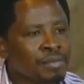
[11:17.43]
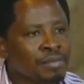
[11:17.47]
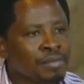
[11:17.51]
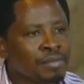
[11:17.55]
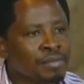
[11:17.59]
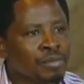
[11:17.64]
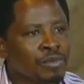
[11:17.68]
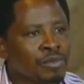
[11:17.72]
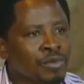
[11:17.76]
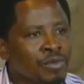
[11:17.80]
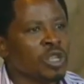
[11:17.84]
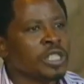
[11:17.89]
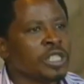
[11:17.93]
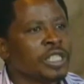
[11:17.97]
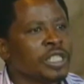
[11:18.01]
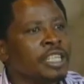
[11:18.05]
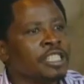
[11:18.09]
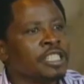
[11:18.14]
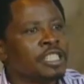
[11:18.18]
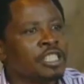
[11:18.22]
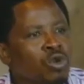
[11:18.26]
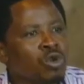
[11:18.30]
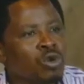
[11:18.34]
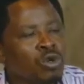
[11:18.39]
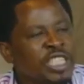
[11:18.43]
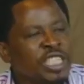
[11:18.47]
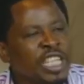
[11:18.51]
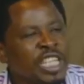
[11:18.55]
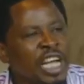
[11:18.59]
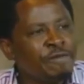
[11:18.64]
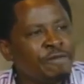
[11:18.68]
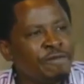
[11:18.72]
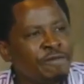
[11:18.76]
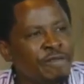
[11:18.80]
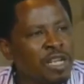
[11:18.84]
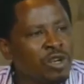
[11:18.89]
Not until you start
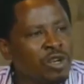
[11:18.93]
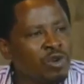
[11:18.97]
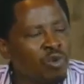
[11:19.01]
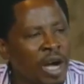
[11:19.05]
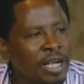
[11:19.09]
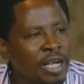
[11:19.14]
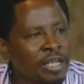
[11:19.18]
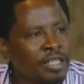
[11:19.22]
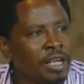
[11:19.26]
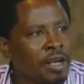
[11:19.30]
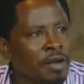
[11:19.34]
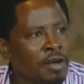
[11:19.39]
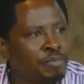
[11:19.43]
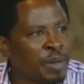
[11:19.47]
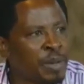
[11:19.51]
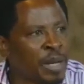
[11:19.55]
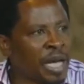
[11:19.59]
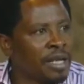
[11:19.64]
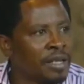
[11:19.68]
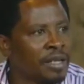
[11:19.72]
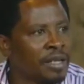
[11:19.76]
feeling what? Pain.